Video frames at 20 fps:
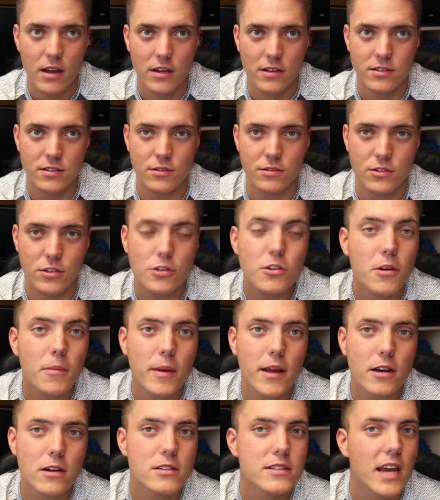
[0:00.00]
So
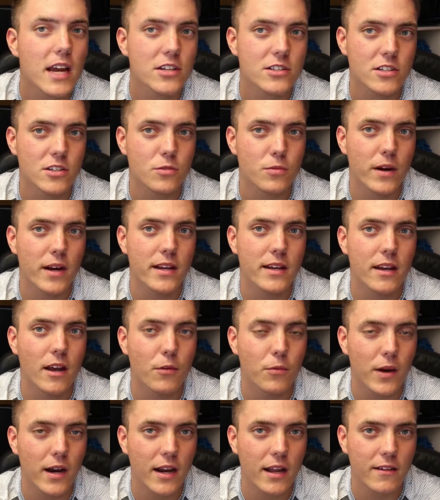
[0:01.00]
durameter is actually
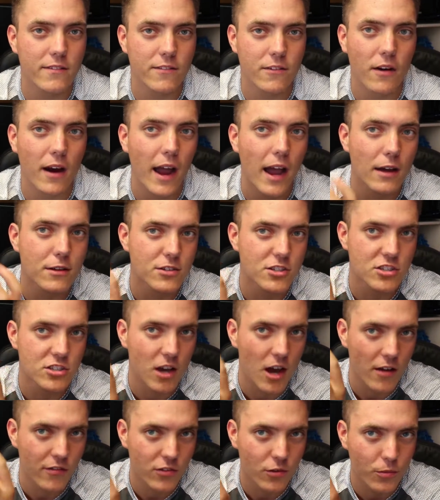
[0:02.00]
a rating for how
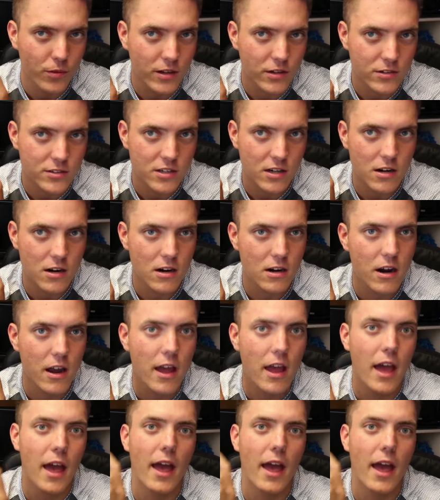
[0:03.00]
soft the wheels are,